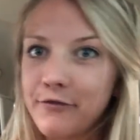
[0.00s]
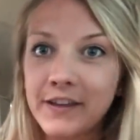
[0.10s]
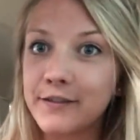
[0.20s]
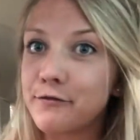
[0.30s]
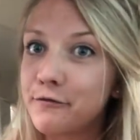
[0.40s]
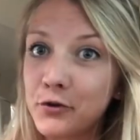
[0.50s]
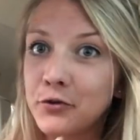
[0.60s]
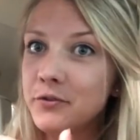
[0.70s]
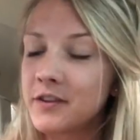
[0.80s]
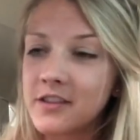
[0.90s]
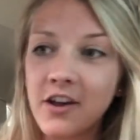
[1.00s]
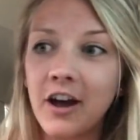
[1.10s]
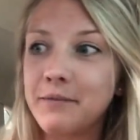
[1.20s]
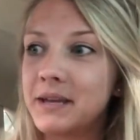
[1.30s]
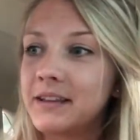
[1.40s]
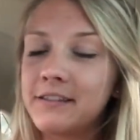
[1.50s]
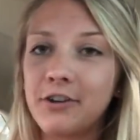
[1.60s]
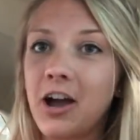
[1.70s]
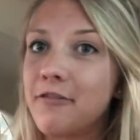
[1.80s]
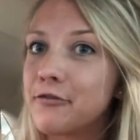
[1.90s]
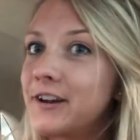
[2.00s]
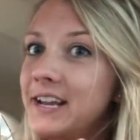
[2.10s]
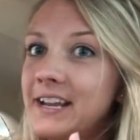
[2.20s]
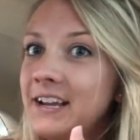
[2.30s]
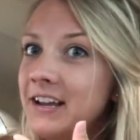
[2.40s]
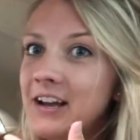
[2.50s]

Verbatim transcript: fears of foods and timings recovery,